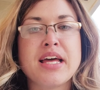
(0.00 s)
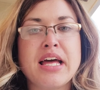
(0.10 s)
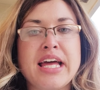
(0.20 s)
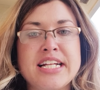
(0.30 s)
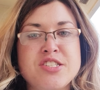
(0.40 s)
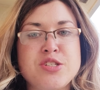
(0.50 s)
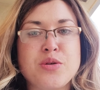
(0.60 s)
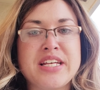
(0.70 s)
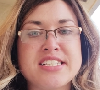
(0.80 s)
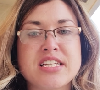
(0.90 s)
into
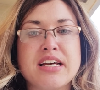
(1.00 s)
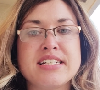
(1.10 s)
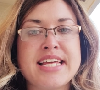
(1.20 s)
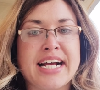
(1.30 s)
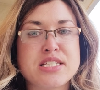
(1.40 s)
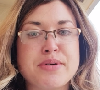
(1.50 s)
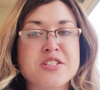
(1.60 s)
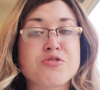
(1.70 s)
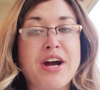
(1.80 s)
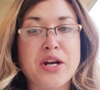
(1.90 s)
these
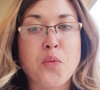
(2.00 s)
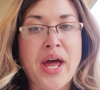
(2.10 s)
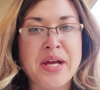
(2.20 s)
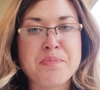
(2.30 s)
textbooks right away.